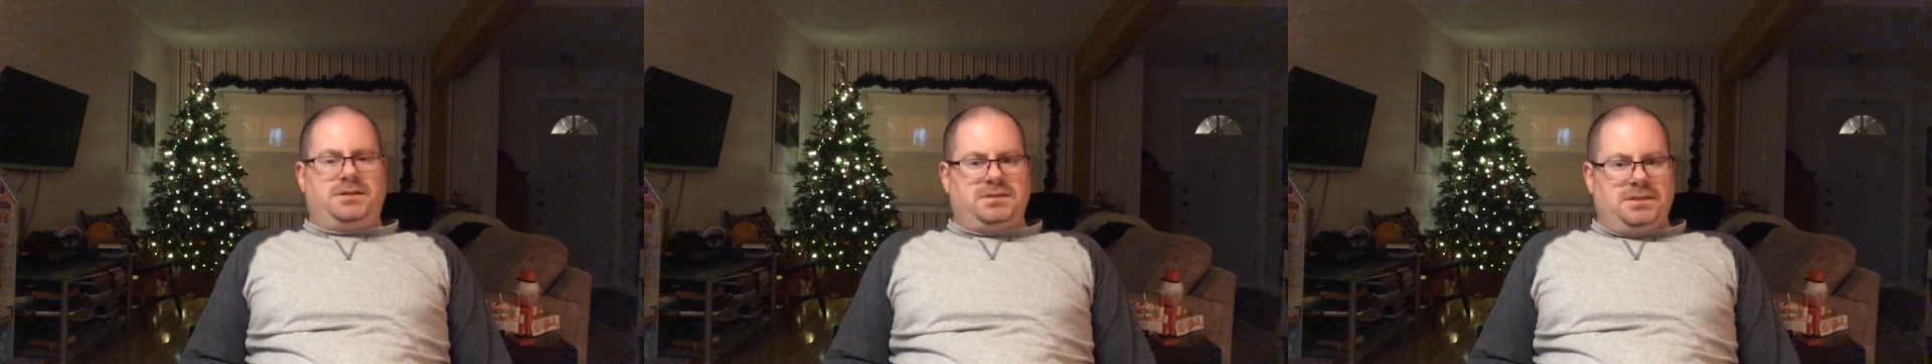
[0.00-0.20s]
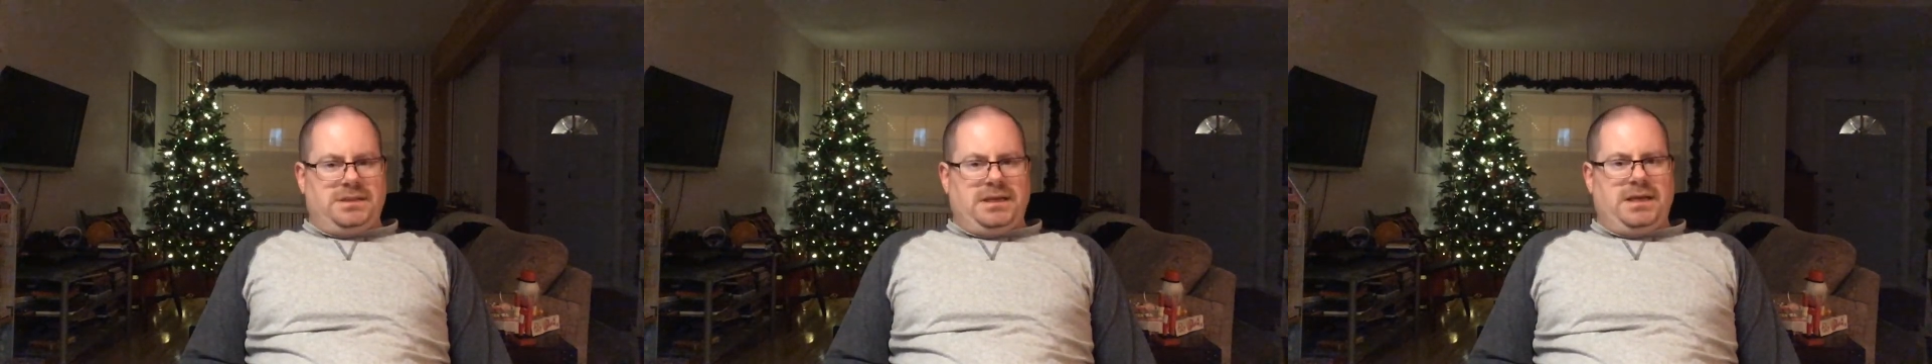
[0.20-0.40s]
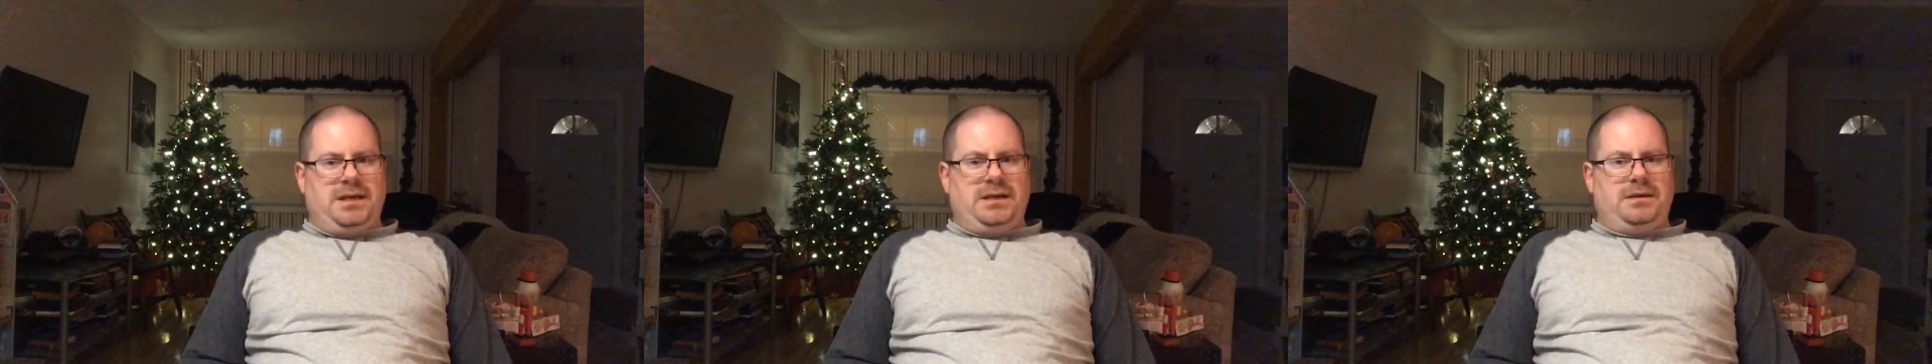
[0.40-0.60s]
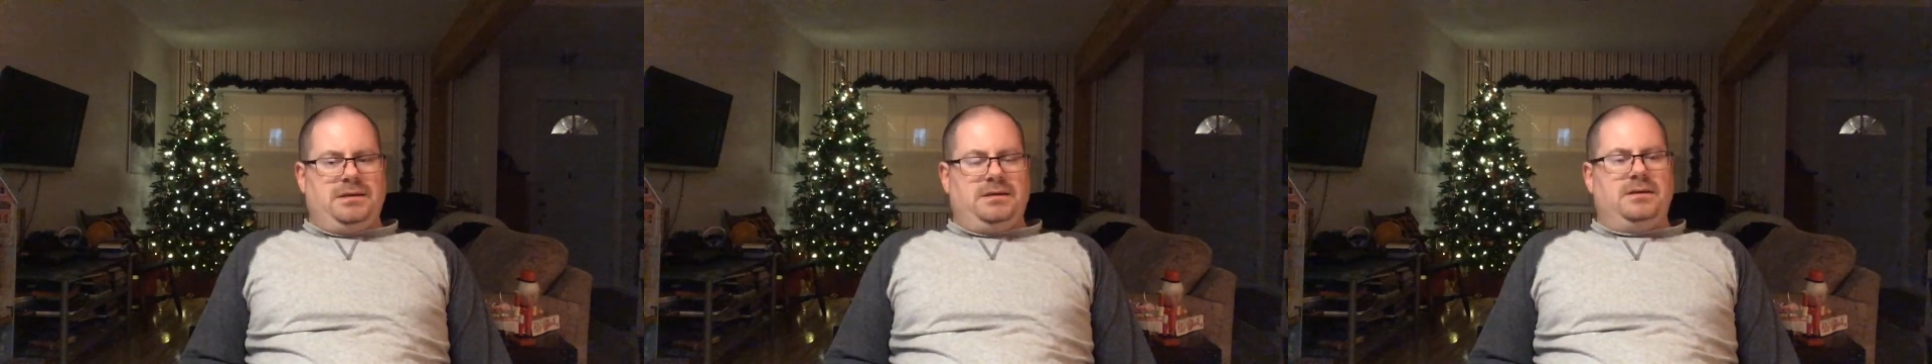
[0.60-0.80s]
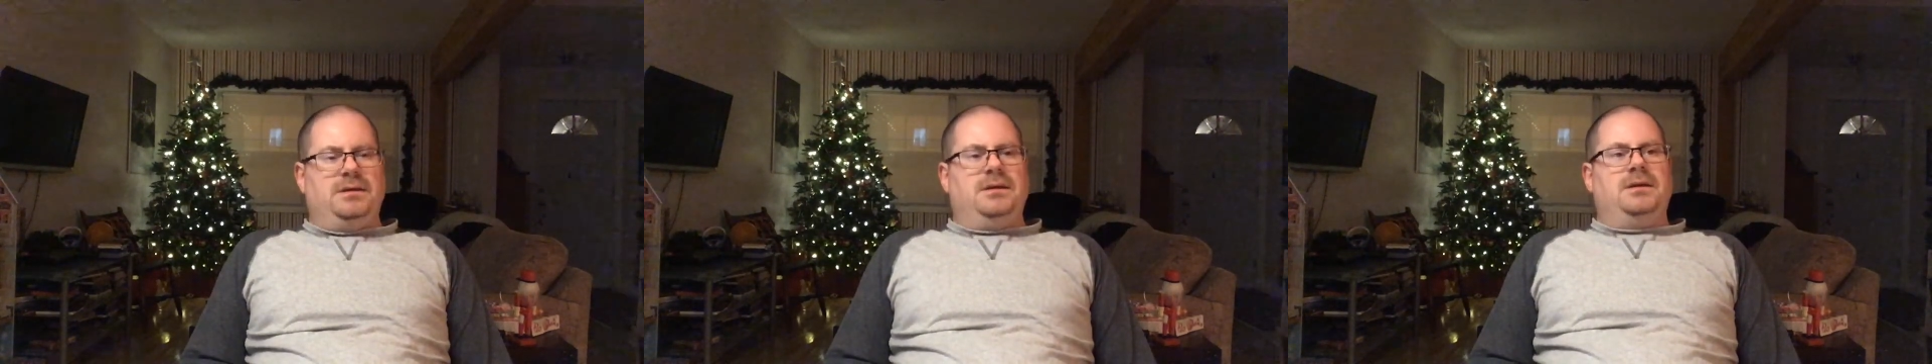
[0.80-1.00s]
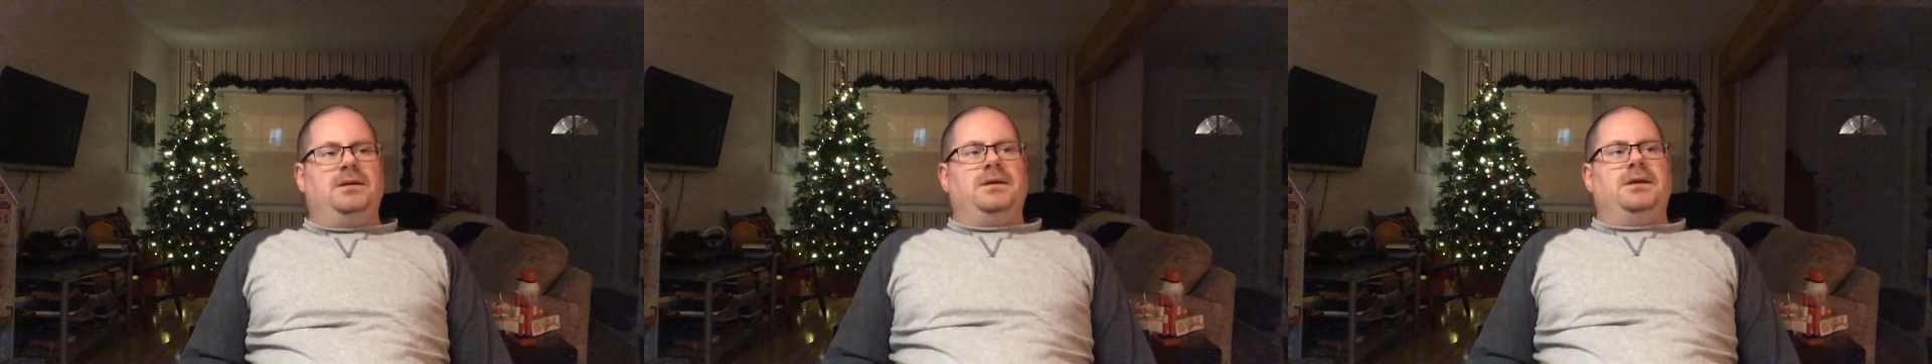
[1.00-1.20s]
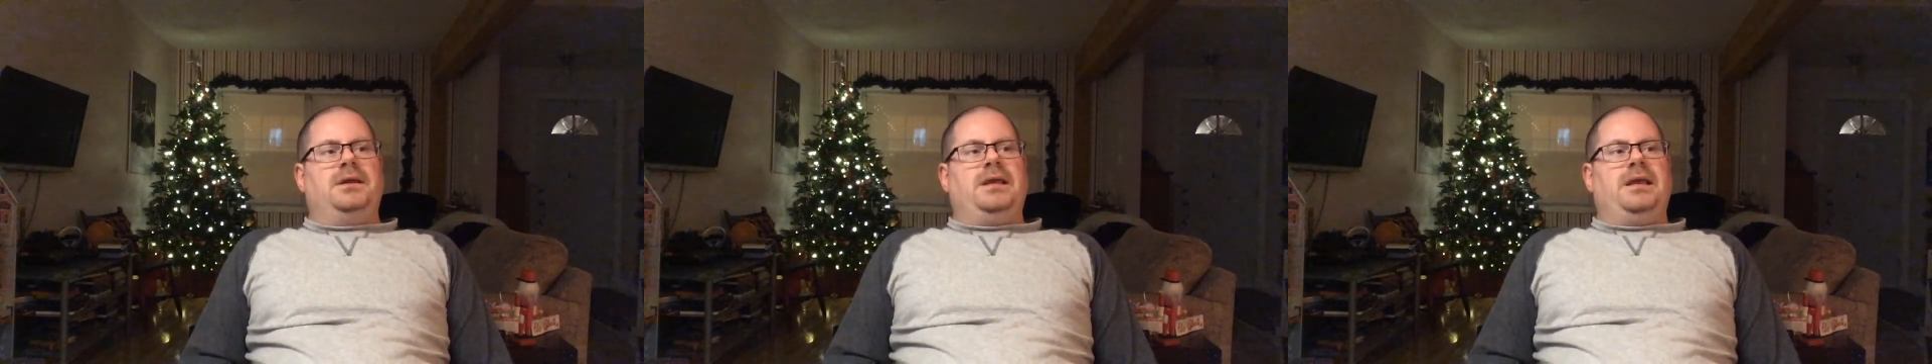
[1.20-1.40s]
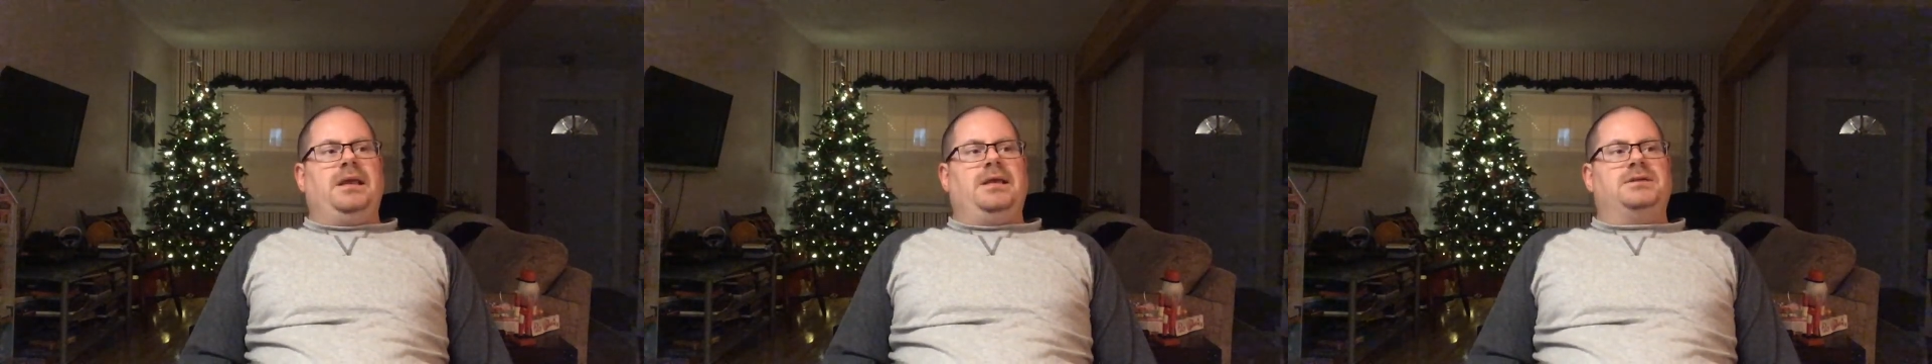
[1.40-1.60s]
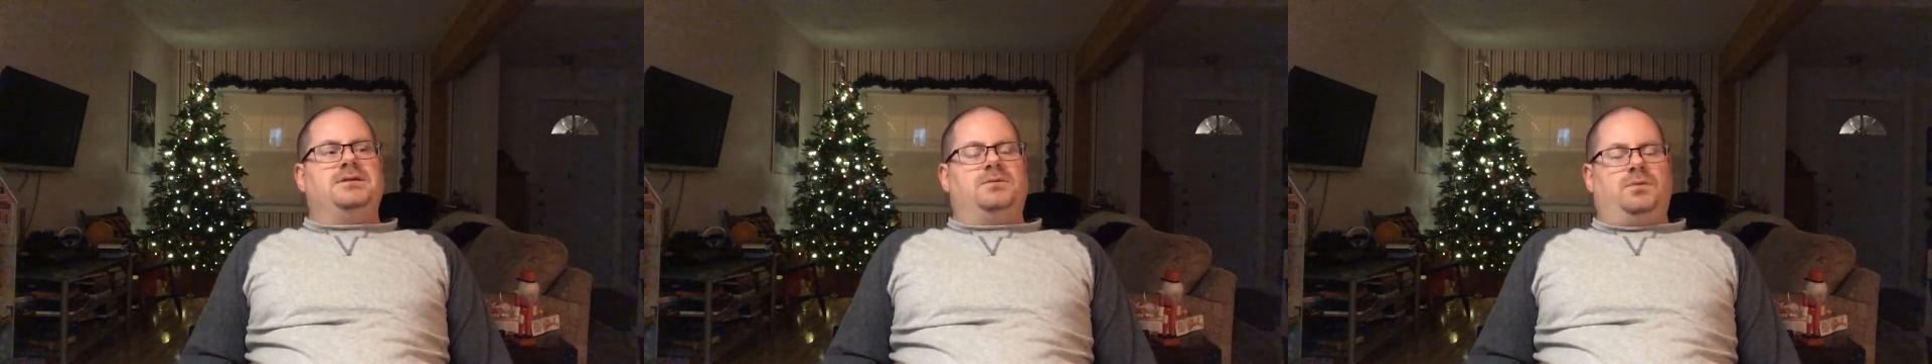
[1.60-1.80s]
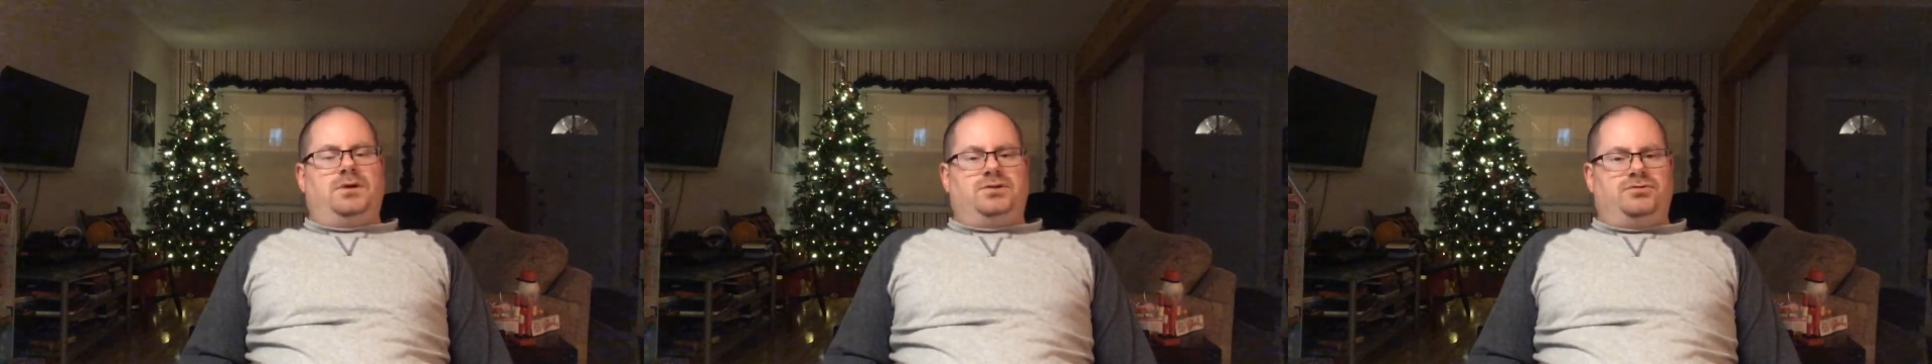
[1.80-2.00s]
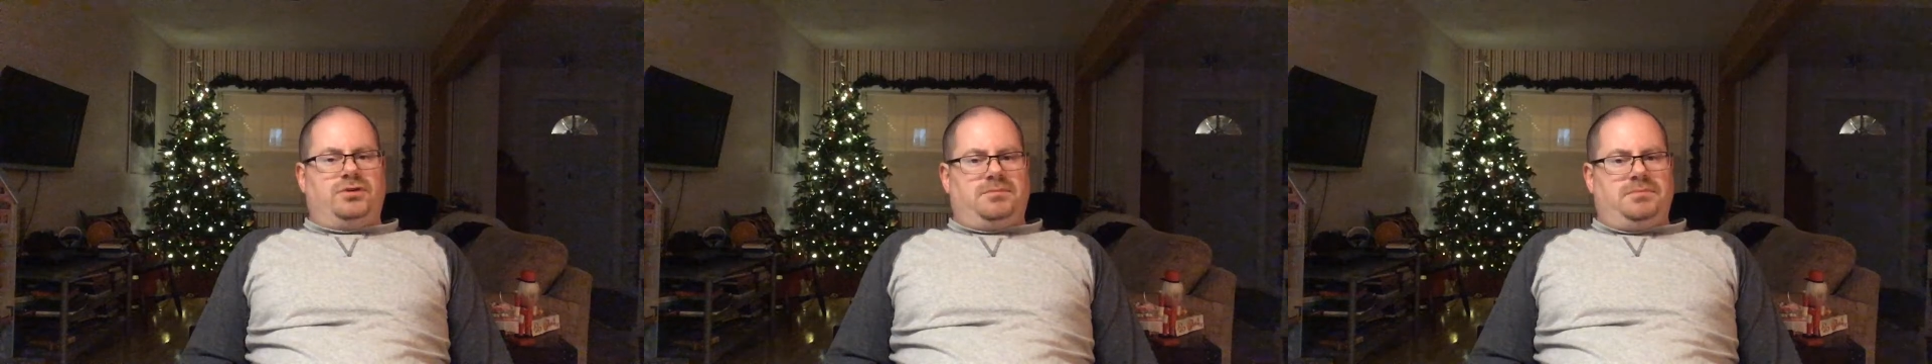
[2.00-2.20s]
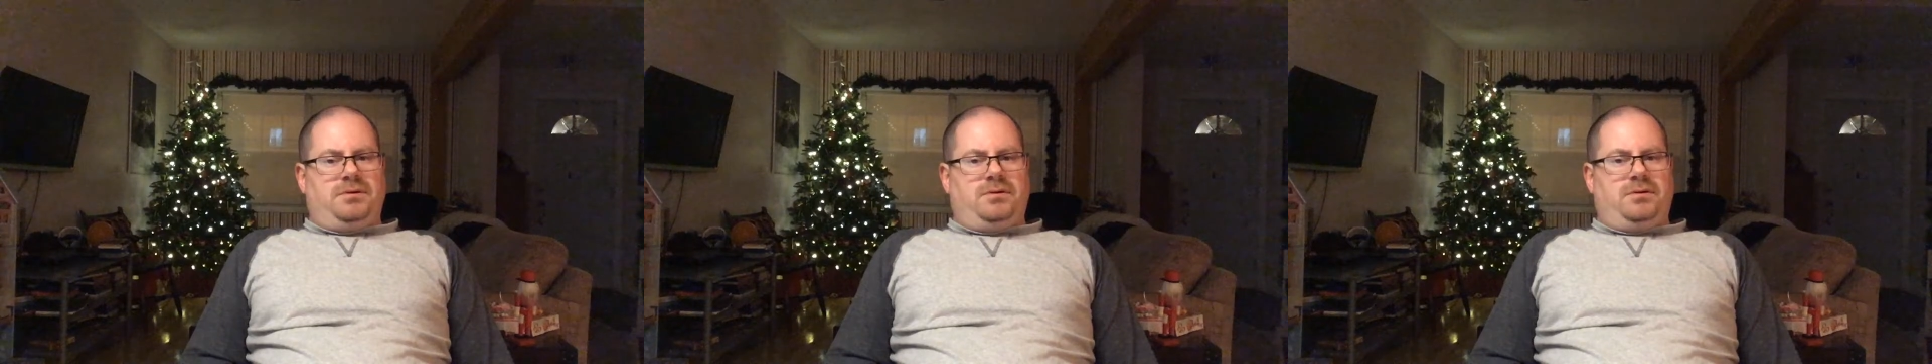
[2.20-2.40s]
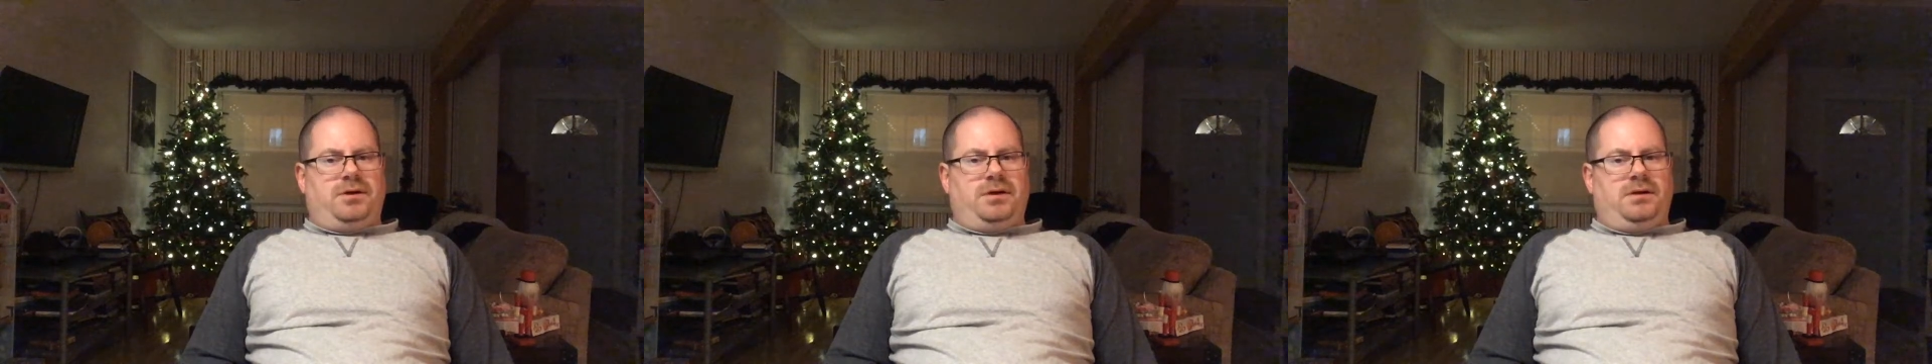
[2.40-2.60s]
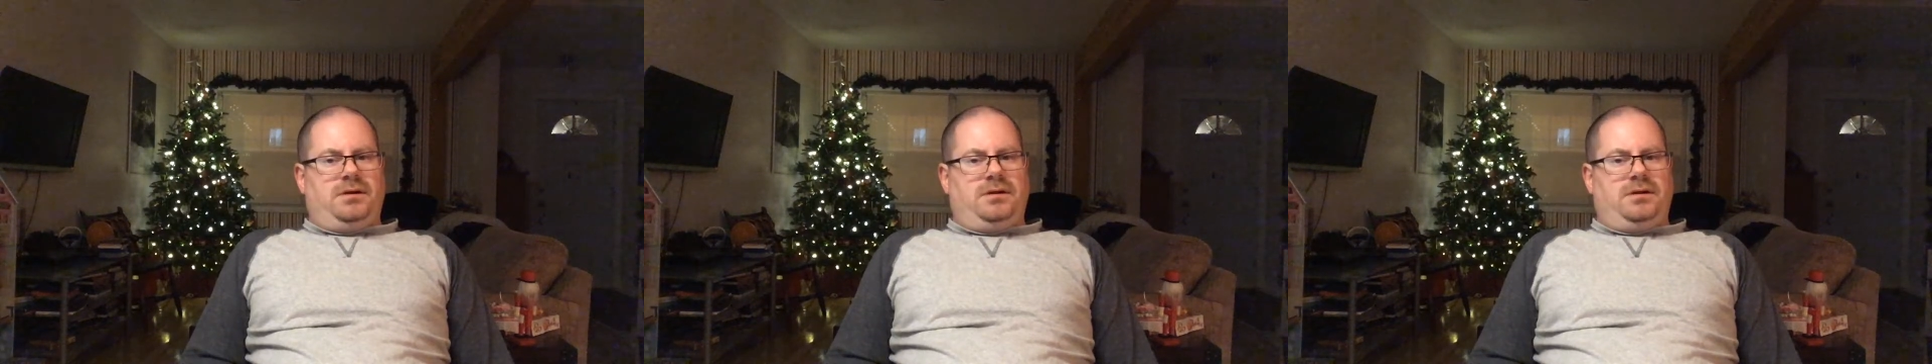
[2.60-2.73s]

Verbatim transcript: today, is a one-trick pony.